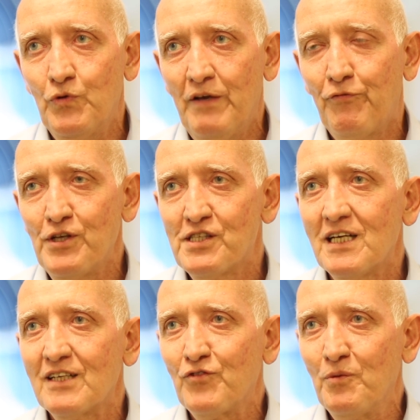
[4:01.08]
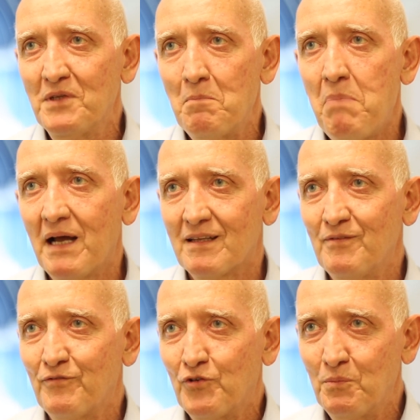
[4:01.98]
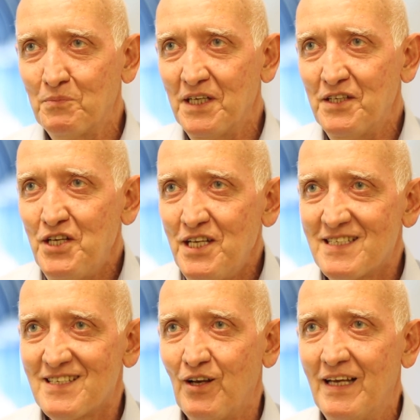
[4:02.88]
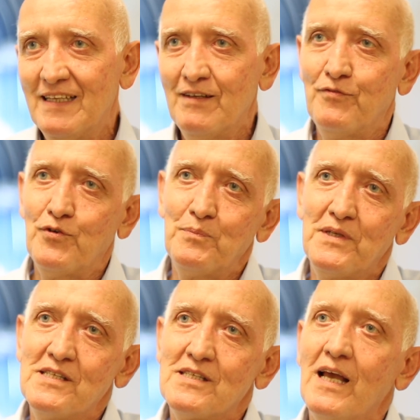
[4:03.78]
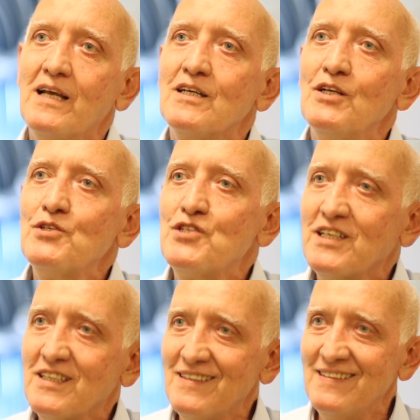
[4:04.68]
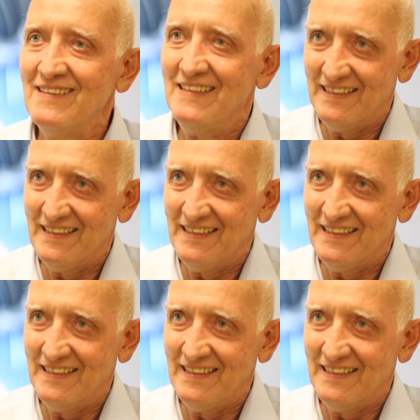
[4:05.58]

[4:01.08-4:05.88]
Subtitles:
If we start from the bottom, from the needs and from the psychological,